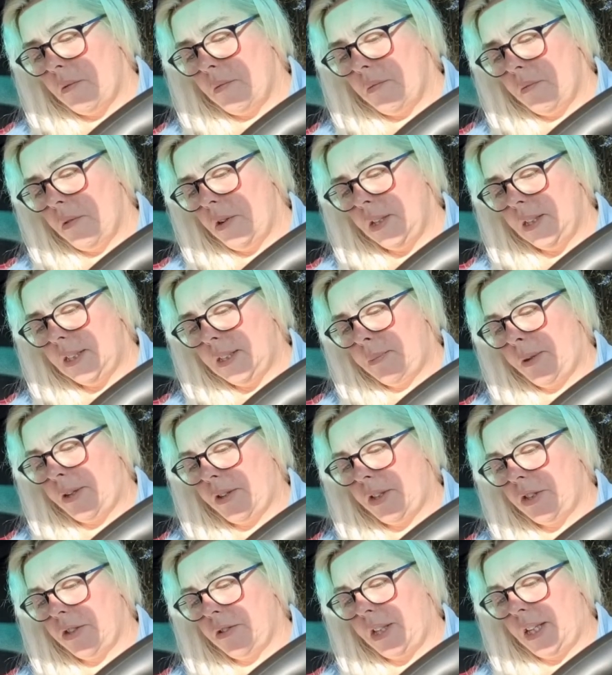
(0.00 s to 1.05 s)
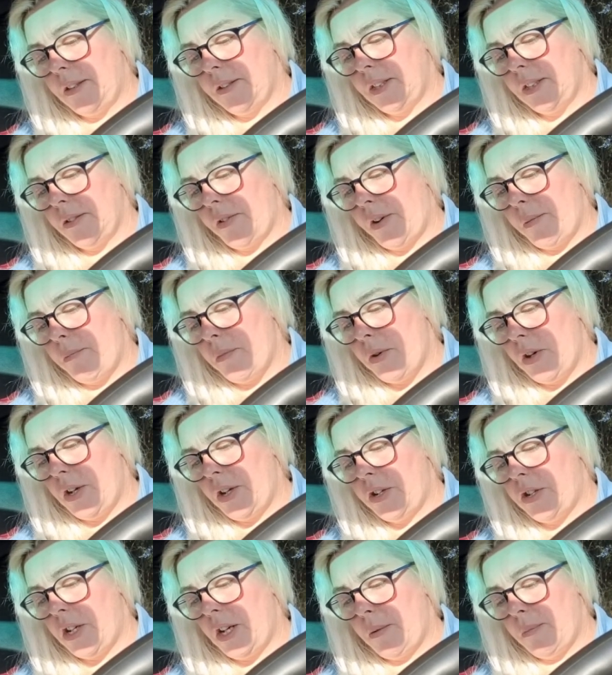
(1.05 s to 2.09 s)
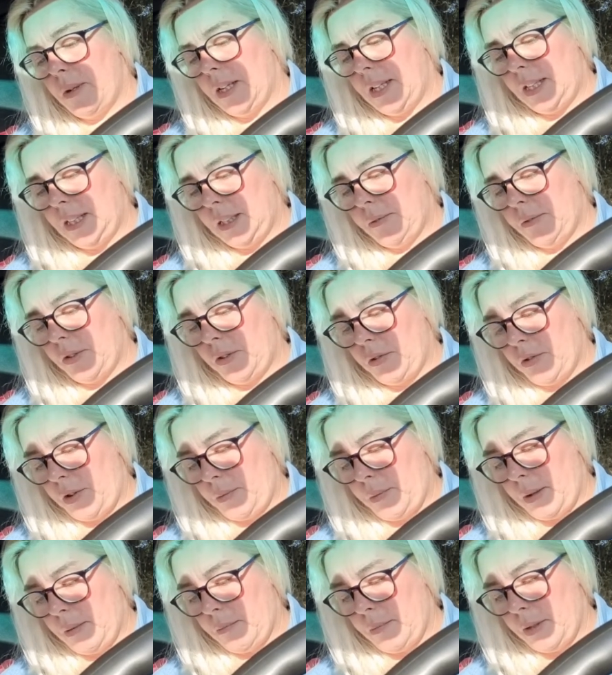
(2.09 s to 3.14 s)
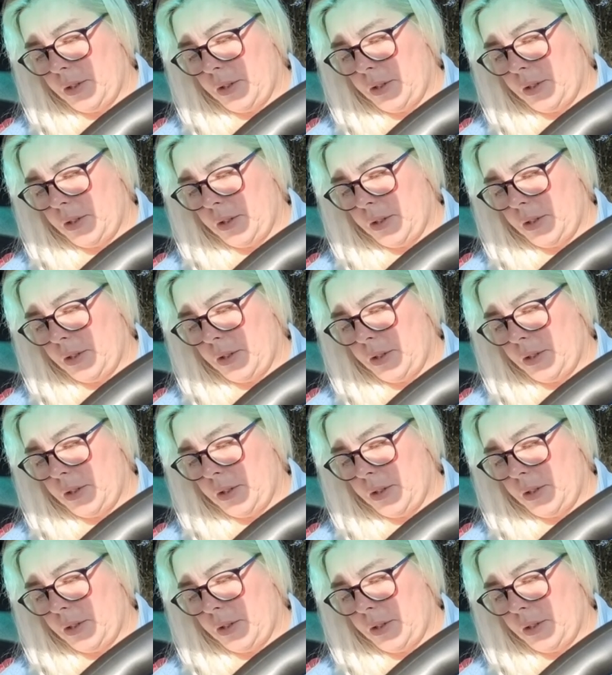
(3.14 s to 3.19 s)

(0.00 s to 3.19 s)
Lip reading: What spiritual gifts are emerging, please, for group number